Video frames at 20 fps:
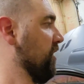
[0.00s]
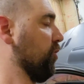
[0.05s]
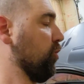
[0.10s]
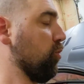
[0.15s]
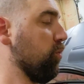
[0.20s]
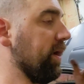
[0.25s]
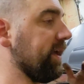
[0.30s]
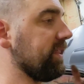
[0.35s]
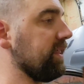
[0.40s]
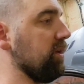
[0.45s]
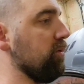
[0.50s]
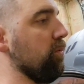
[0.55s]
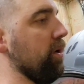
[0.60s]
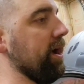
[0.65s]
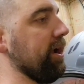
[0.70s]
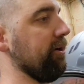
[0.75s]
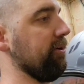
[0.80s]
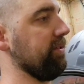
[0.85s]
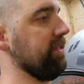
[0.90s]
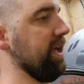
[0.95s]
Quickly
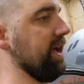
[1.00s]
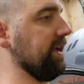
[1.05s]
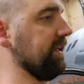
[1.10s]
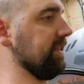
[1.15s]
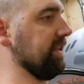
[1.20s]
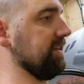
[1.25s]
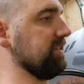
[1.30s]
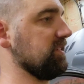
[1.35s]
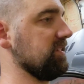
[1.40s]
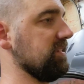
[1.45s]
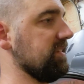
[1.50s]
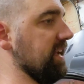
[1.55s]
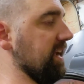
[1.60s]
wire in the headlights and